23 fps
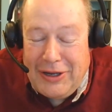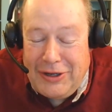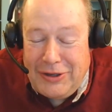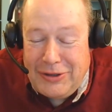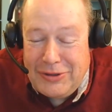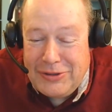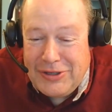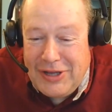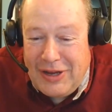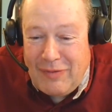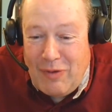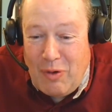
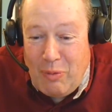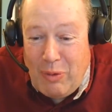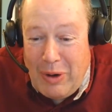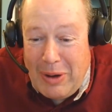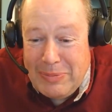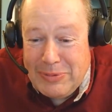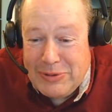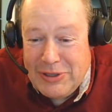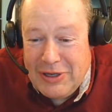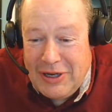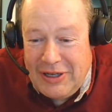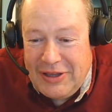used to have a
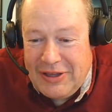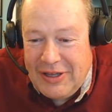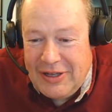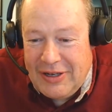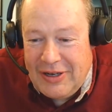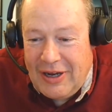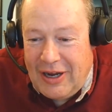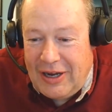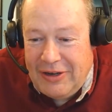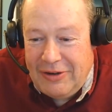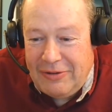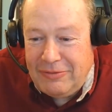website that
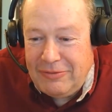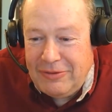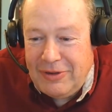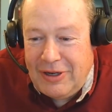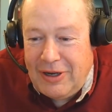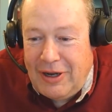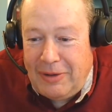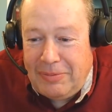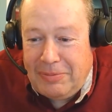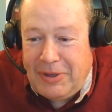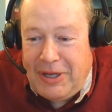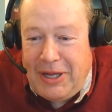I don't
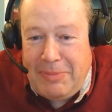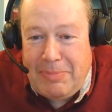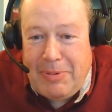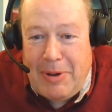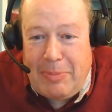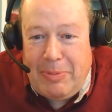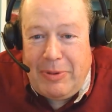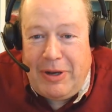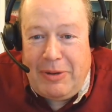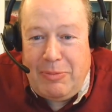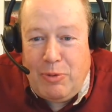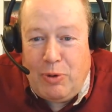keep
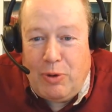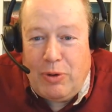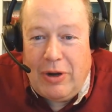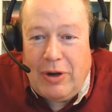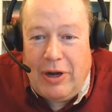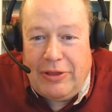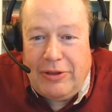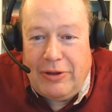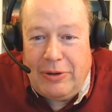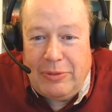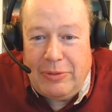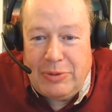up anymore, and I
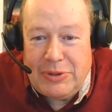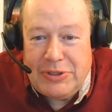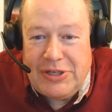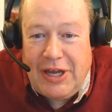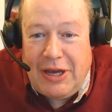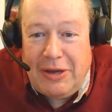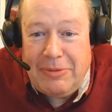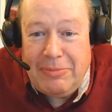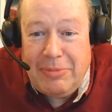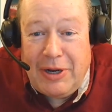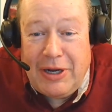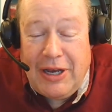thought it was
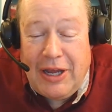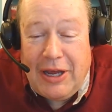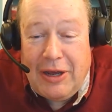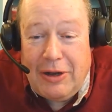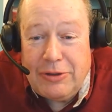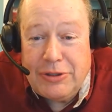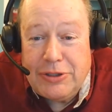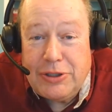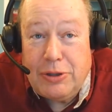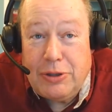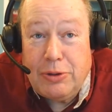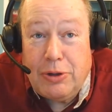down by now.
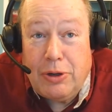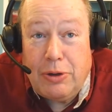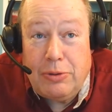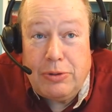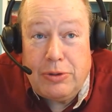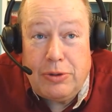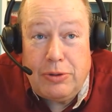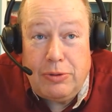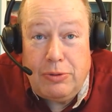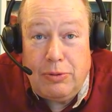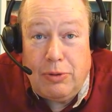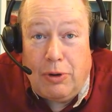So go
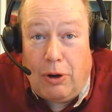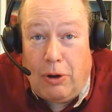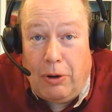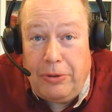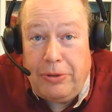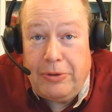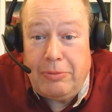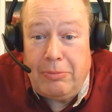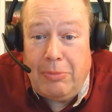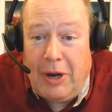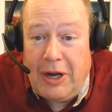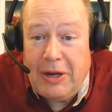to
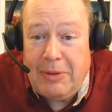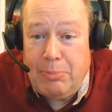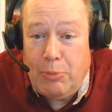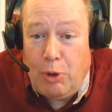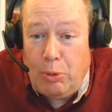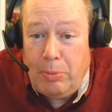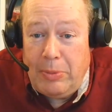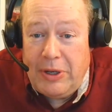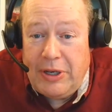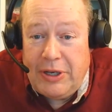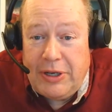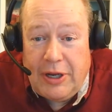
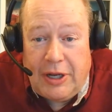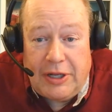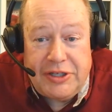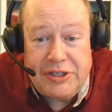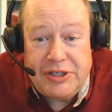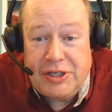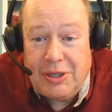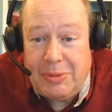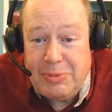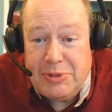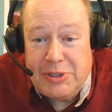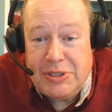
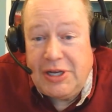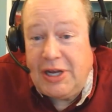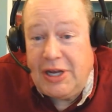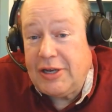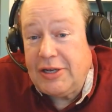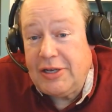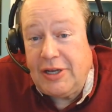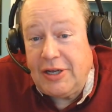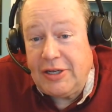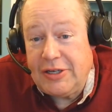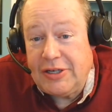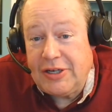
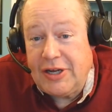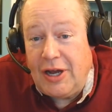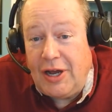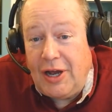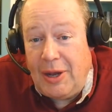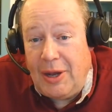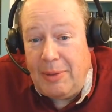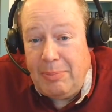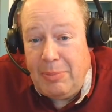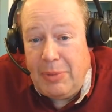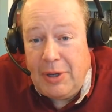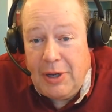
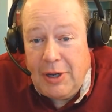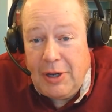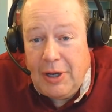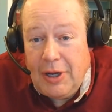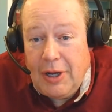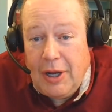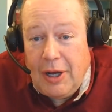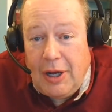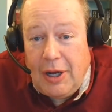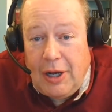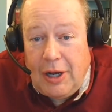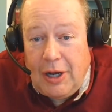authormikemollman.substack.com.
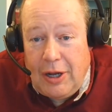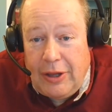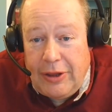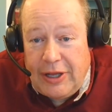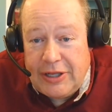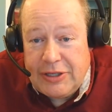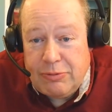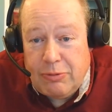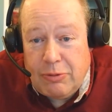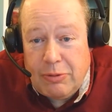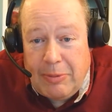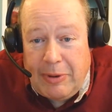
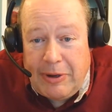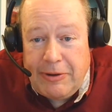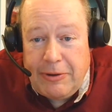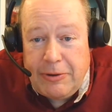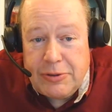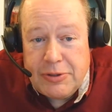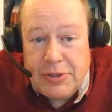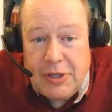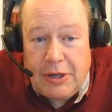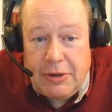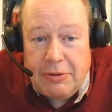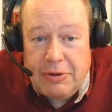That's where my
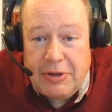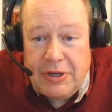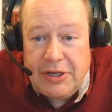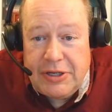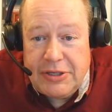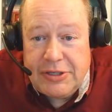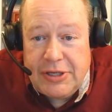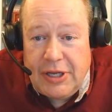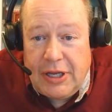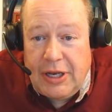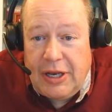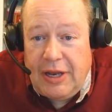newsletter
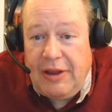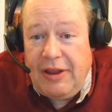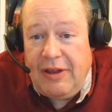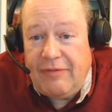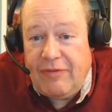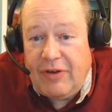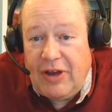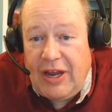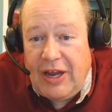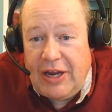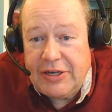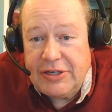is, and if
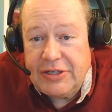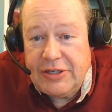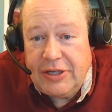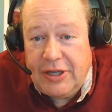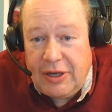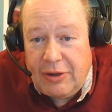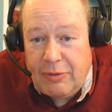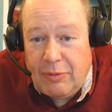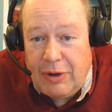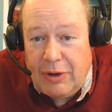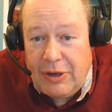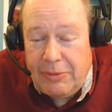I actually
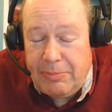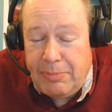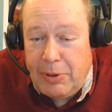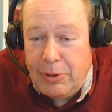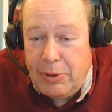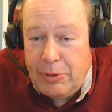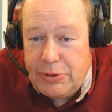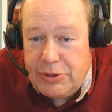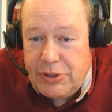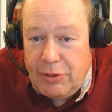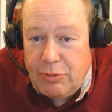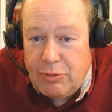get around to
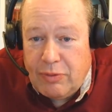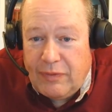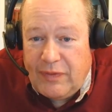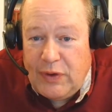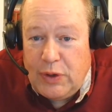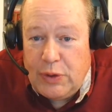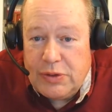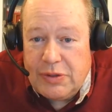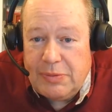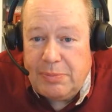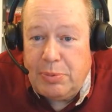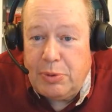posting
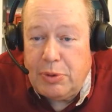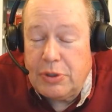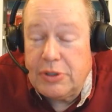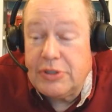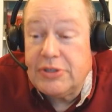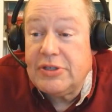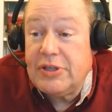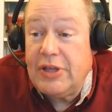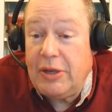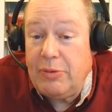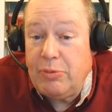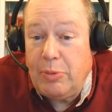reviews of
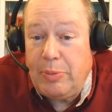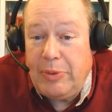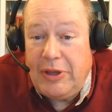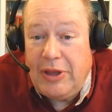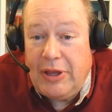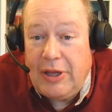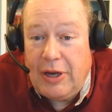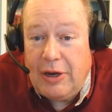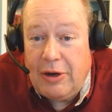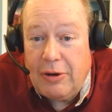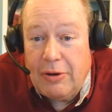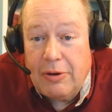books, they will be
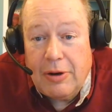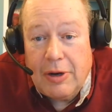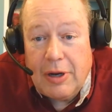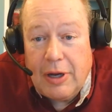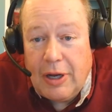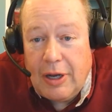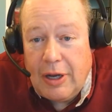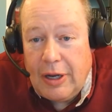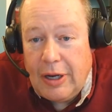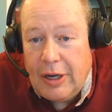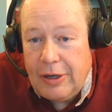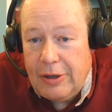there.
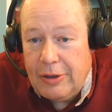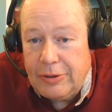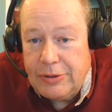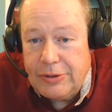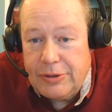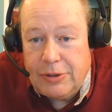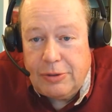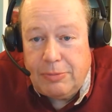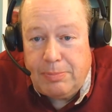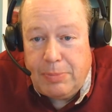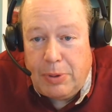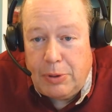I
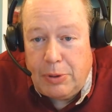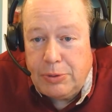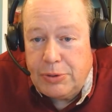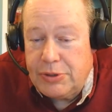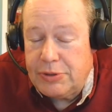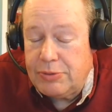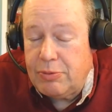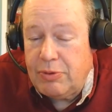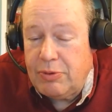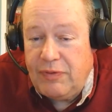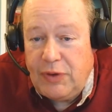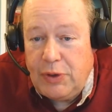also
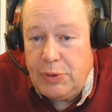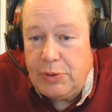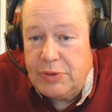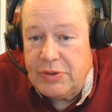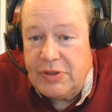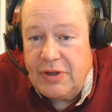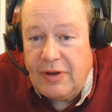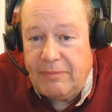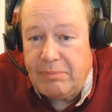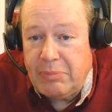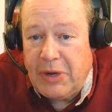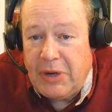post reviews
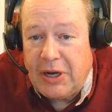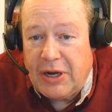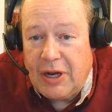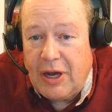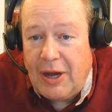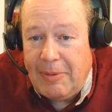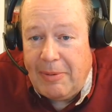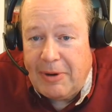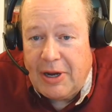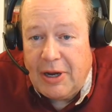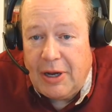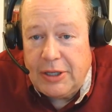of my
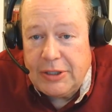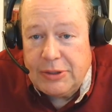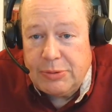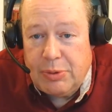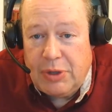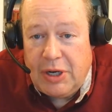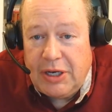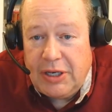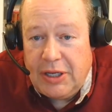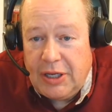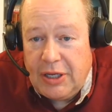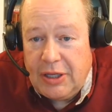Comic Cons, what
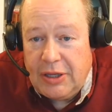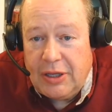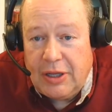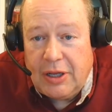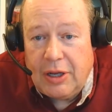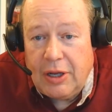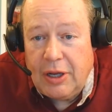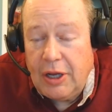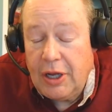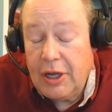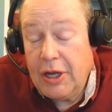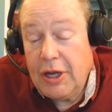I did,
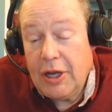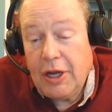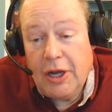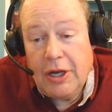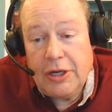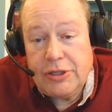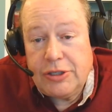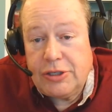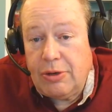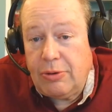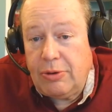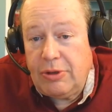
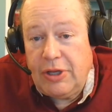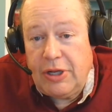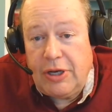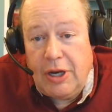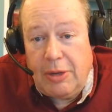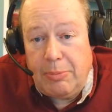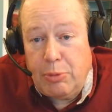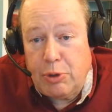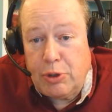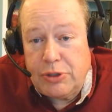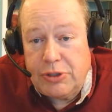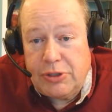showing the
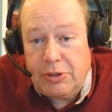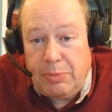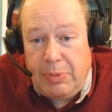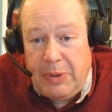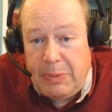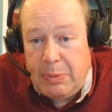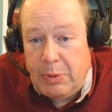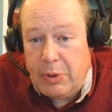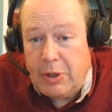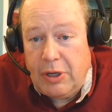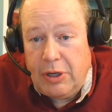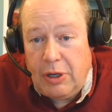numbers so
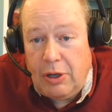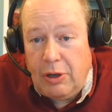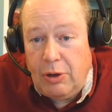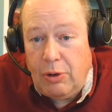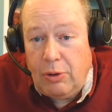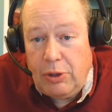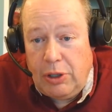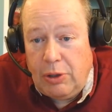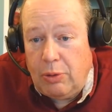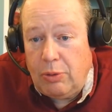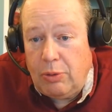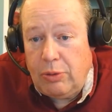people can know,
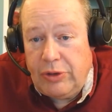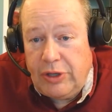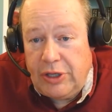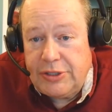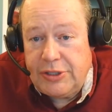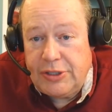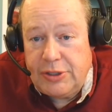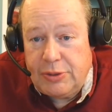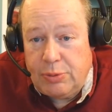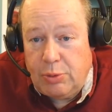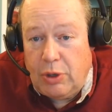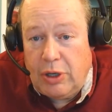this
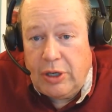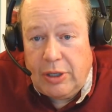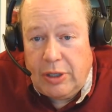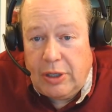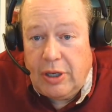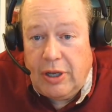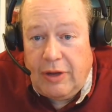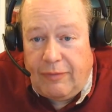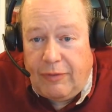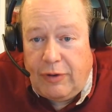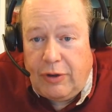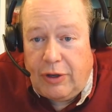is what,
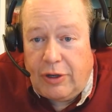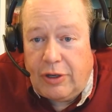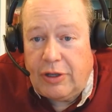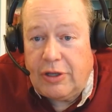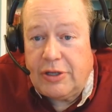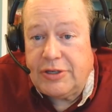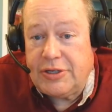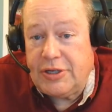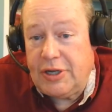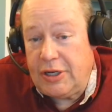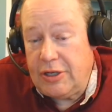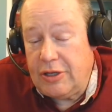if you
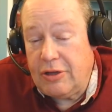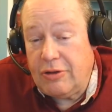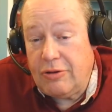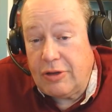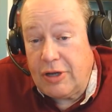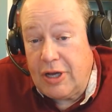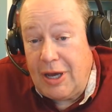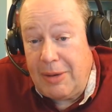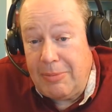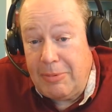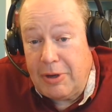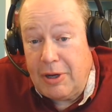decide to go the
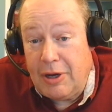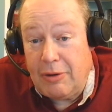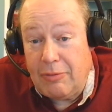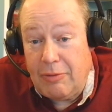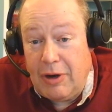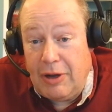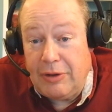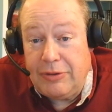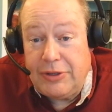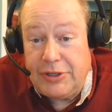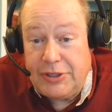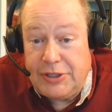Comic Con
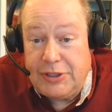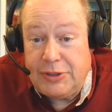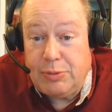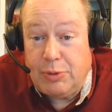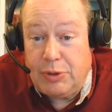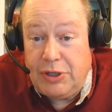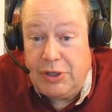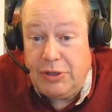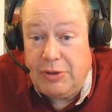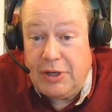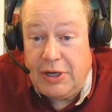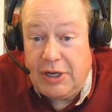route, this is
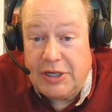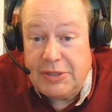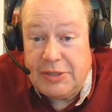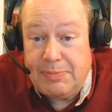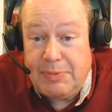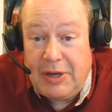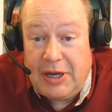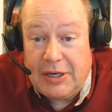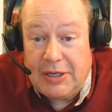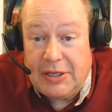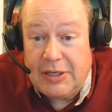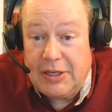what you can
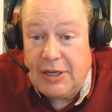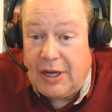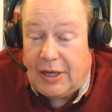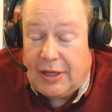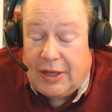expect.